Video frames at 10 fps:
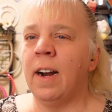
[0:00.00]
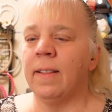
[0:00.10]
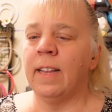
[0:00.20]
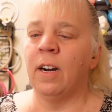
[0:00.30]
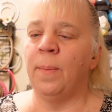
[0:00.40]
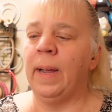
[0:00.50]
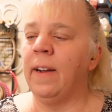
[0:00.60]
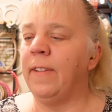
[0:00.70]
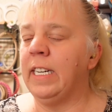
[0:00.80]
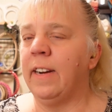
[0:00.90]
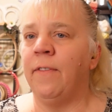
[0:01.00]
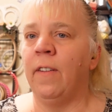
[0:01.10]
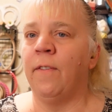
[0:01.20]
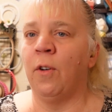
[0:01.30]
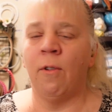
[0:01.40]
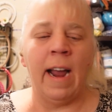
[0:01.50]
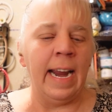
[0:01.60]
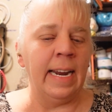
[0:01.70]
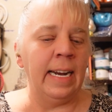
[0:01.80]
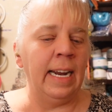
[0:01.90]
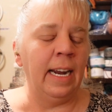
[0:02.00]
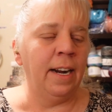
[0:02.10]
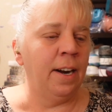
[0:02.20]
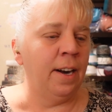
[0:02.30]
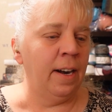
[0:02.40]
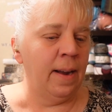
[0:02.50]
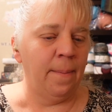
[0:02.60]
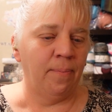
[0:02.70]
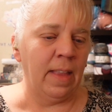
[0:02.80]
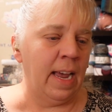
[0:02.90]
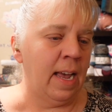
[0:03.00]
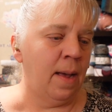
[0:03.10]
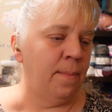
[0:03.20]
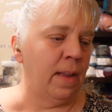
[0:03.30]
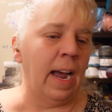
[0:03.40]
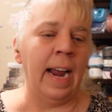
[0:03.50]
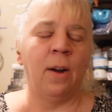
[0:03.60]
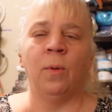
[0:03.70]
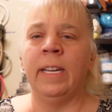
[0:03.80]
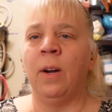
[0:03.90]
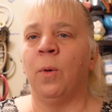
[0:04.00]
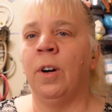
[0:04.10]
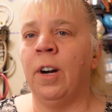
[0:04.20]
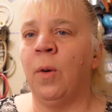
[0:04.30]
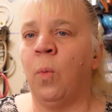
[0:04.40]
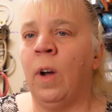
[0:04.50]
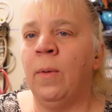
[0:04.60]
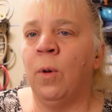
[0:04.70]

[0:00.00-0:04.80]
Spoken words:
got a little bit of a different variety here. I only ordered one